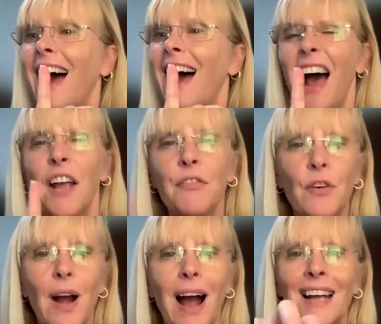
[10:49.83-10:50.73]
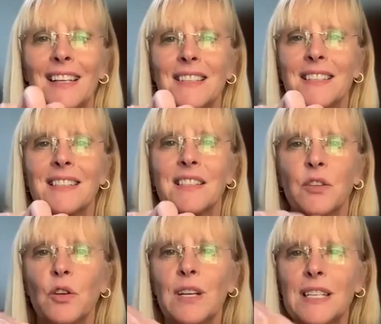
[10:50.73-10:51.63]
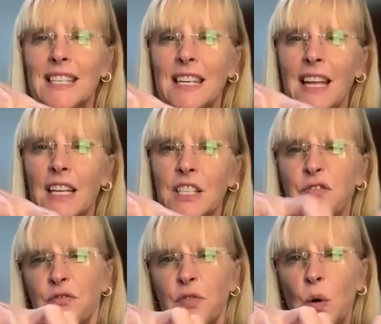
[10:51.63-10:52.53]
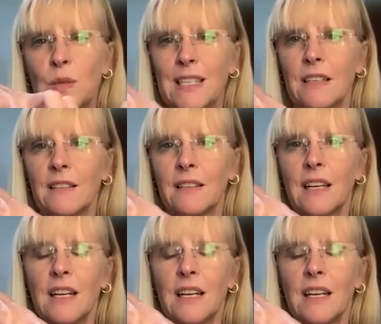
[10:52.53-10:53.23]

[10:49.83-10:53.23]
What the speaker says: I for ice. So you can see that it's frozen.